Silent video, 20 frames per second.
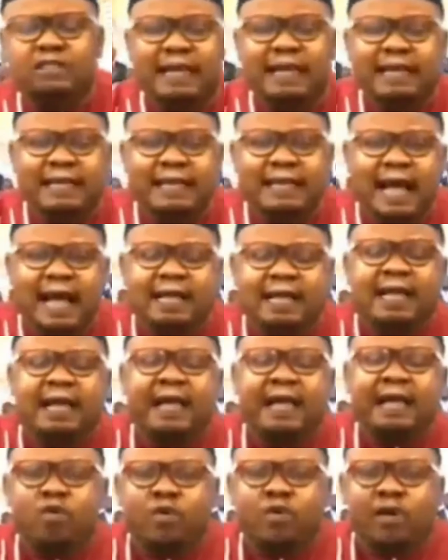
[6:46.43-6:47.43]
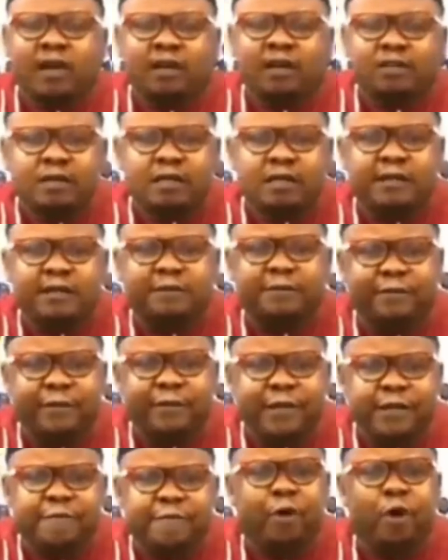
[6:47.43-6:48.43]
that education is free
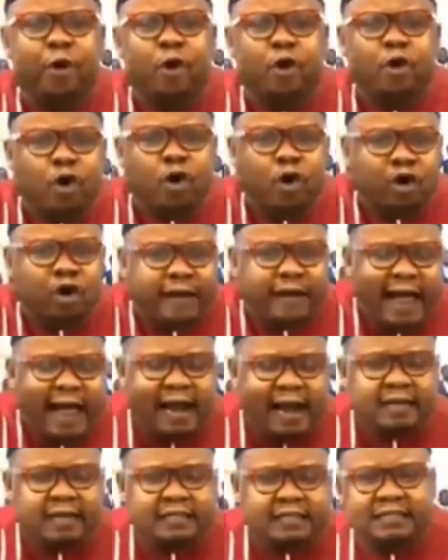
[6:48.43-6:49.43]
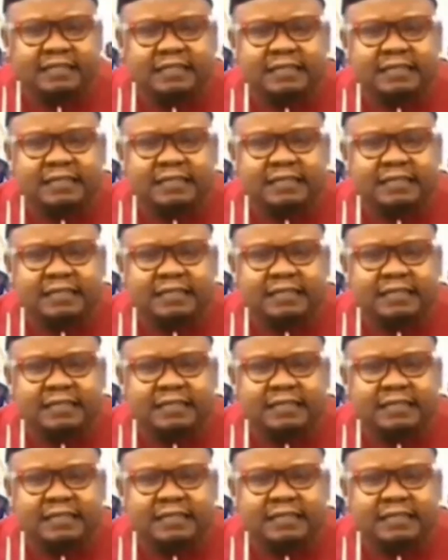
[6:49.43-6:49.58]
for girls,